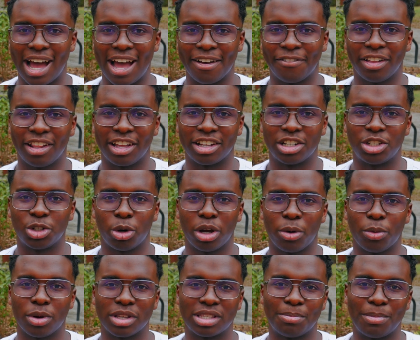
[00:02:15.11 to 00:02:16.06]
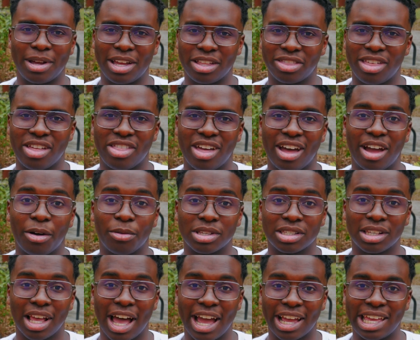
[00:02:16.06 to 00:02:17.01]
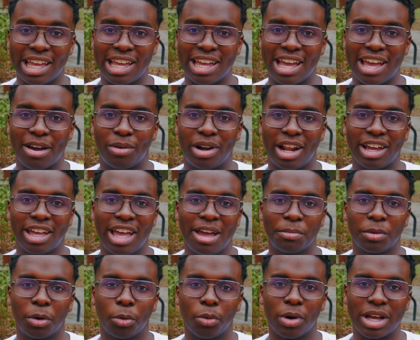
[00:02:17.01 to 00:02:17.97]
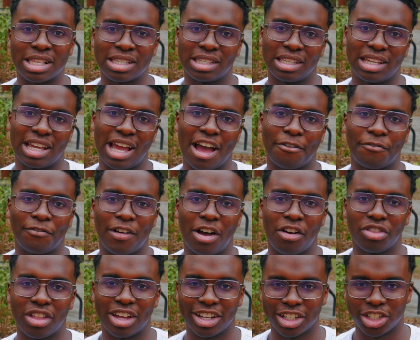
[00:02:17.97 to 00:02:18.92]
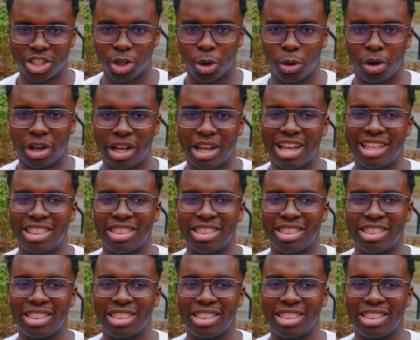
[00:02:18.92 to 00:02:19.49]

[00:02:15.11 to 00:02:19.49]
I felt like joy was the main thing that I was lacking, and when I came to Wesley, I found that joy,